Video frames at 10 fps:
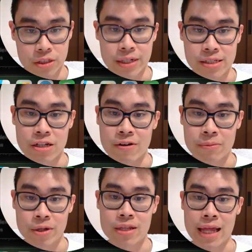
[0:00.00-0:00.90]
you can see
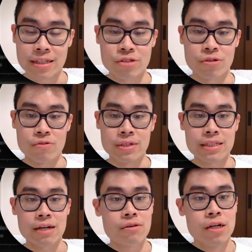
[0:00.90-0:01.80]
I'm connected to the
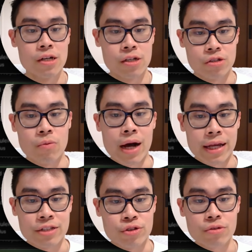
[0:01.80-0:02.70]
Retell. So what I
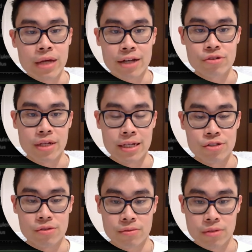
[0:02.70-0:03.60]
can do actually
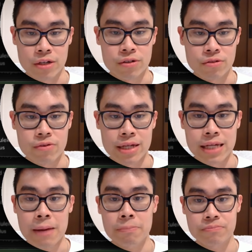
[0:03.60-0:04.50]
is click on
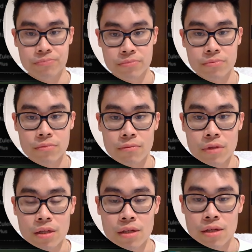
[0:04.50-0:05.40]
create app.
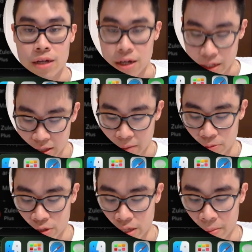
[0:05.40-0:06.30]
I
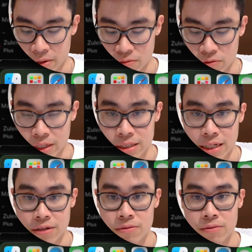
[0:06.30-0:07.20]
can just name it
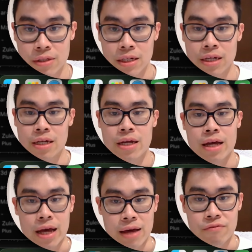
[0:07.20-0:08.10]
Retell.
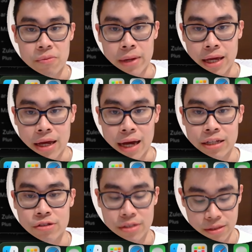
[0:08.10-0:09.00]
And from here, I
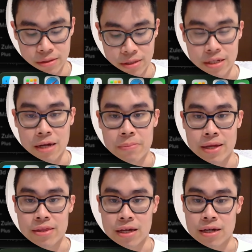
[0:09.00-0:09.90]
need to type
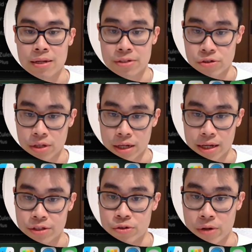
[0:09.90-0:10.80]
in a
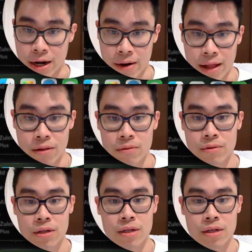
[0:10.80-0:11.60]
URL.